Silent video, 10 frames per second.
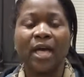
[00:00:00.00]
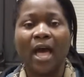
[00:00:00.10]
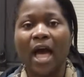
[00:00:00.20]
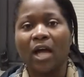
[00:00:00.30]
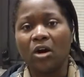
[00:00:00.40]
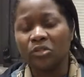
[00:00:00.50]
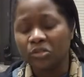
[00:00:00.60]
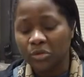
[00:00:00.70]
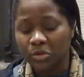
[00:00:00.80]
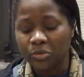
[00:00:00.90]
I
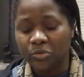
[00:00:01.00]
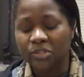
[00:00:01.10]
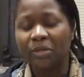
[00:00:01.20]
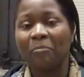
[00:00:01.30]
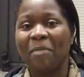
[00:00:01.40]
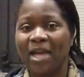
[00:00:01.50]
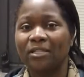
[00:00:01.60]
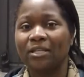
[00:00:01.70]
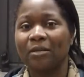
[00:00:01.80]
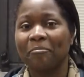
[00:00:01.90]
also use
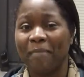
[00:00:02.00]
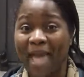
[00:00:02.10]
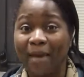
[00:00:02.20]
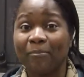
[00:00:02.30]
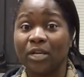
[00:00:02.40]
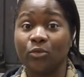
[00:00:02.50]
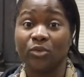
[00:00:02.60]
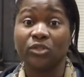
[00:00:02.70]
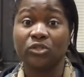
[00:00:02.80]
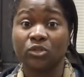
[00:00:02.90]
semantic mapping
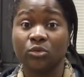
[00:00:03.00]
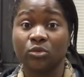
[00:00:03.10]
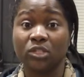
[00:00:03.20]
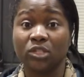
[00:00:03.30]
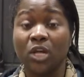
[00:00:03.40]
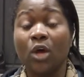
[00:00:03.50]
with students,